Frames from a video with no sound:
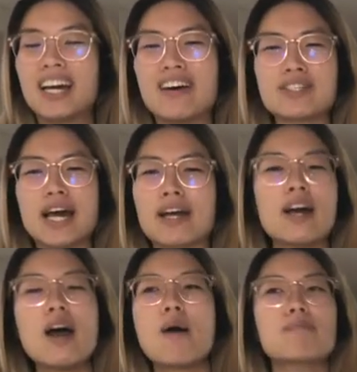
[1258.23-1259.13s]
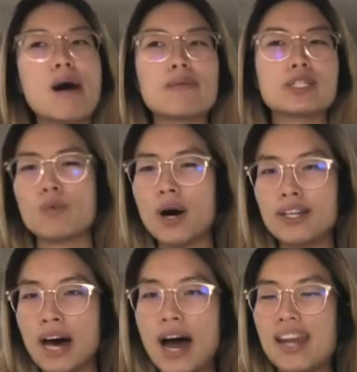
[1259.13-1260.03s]
I was like, Mum, it's one
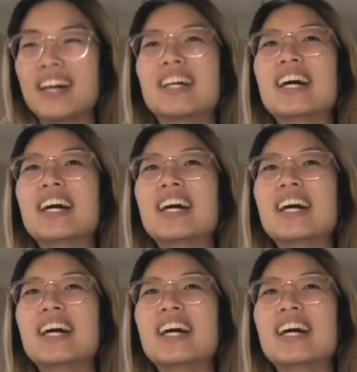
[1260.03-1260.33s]
night.